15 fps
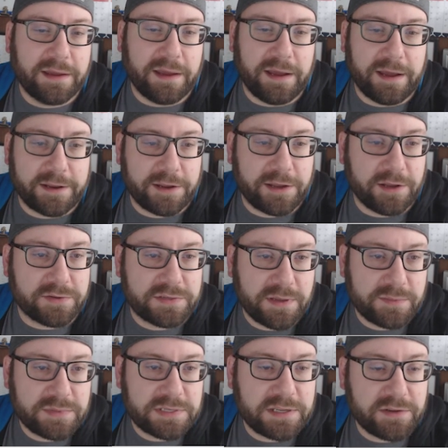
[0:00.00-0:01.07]
Here you go,
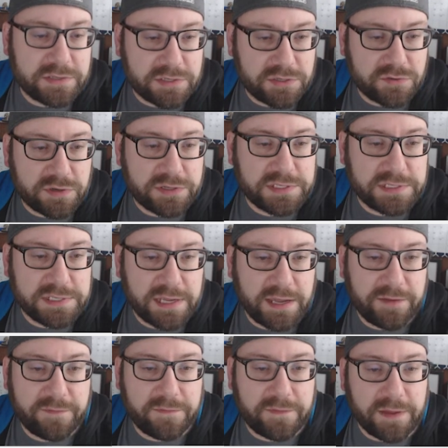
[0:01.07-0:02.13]
some skills and drill
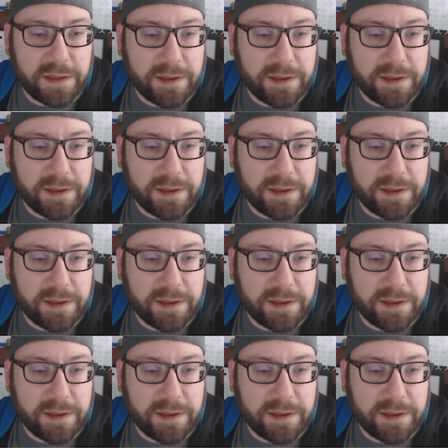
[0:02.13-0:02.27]
stuff.